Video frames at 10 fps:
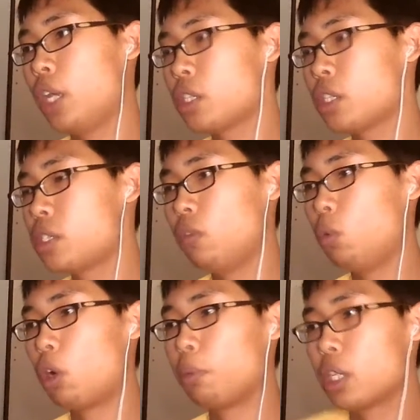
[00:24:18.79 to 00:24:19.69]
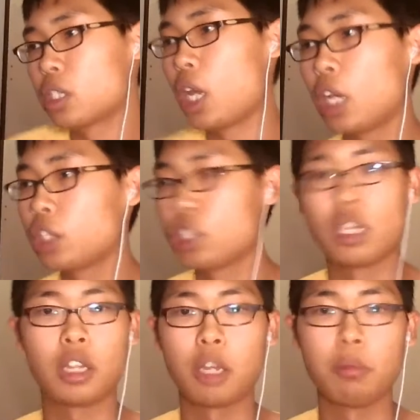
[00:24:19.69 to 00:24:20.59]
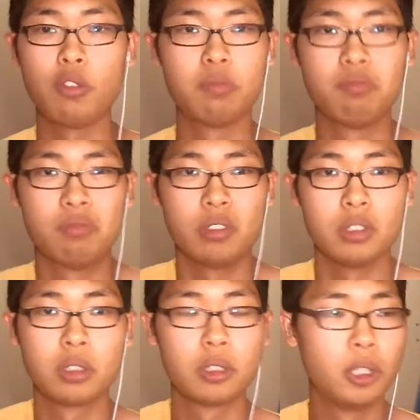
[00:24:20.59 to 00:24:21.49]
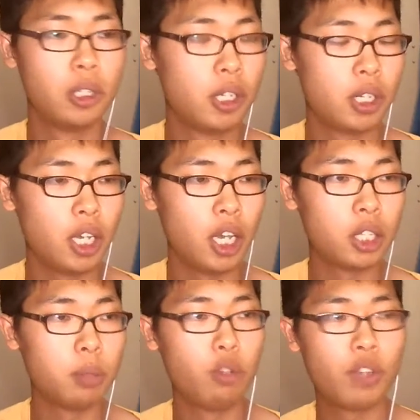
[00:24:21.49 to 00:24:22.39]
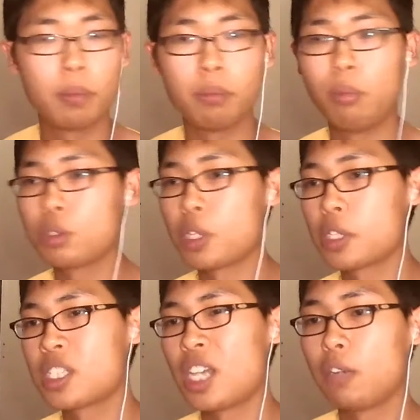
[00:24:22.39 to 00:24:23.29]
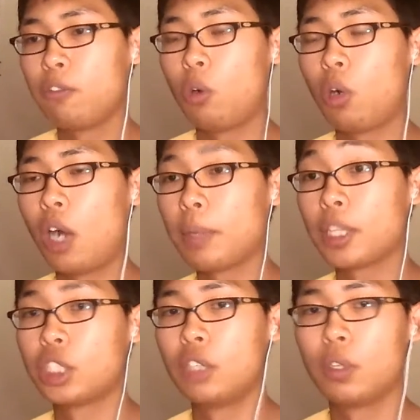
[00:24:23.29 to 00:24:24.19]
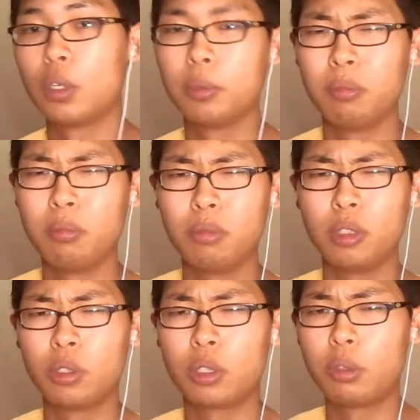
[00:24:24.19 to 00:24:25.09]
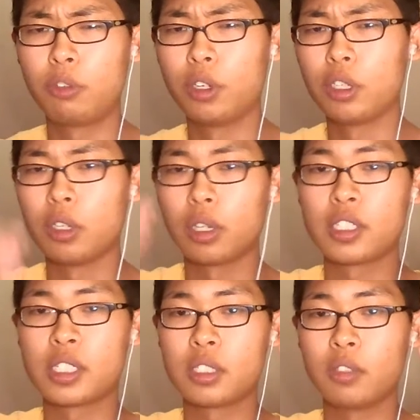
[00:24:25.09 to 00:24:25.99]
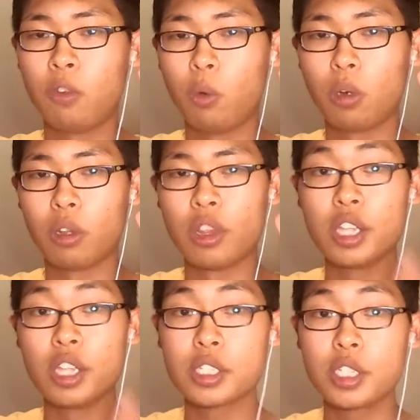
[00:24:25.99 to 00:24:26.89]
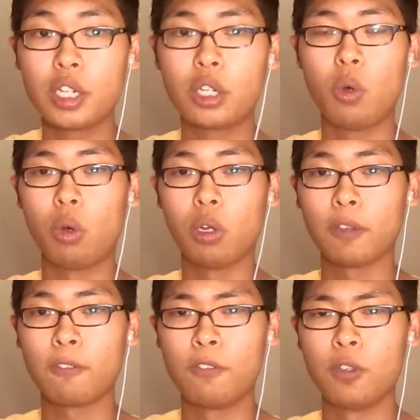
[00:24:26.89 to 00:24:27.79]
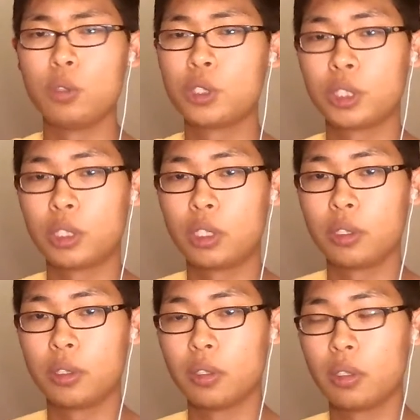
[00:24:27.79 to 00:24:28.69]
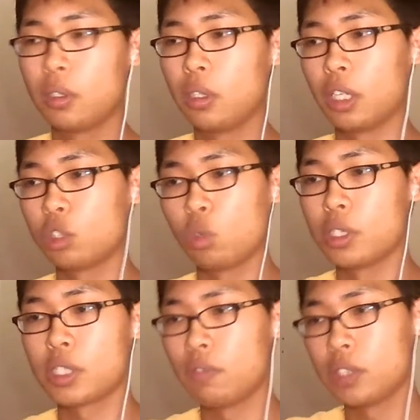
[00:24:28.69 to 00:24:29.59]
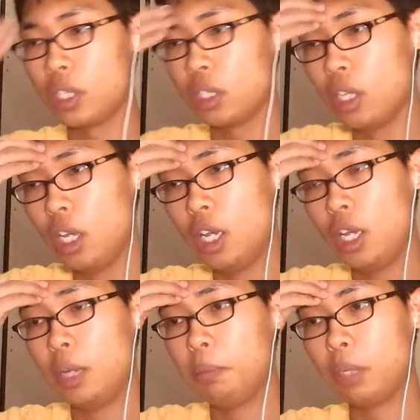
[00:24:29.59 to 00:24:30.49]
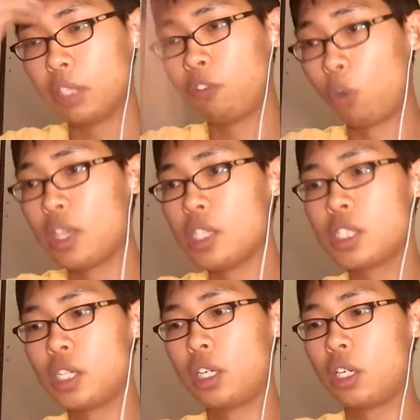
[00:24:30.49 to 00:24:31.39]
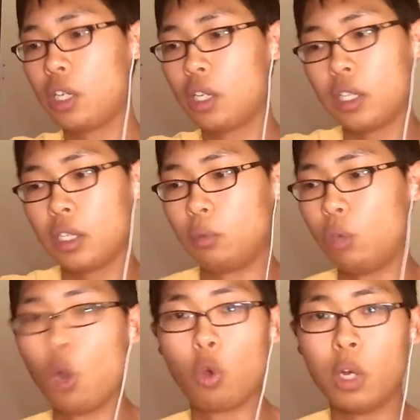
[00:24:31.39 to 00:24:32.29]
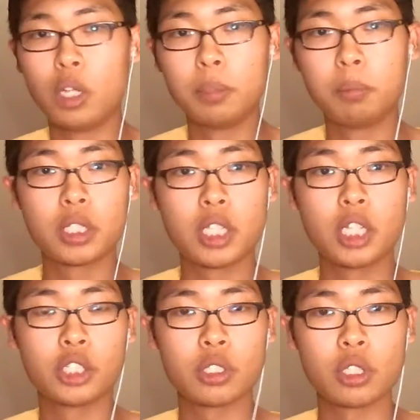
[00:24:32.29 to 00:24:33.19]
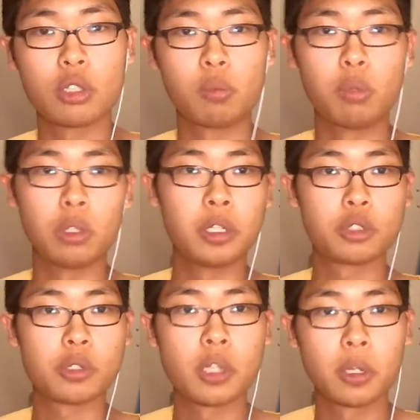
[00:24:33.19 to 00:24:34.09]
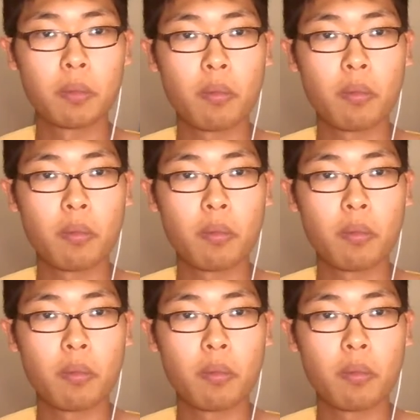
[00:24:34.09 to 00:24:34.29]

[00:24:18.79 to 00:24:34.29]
I guess Civil War because I just like that movie. And the movie I'm most excited for, I'm not sure if you're referring to for this year or like future, like 2017, but for this year, Rogue One because it just looks really interesting.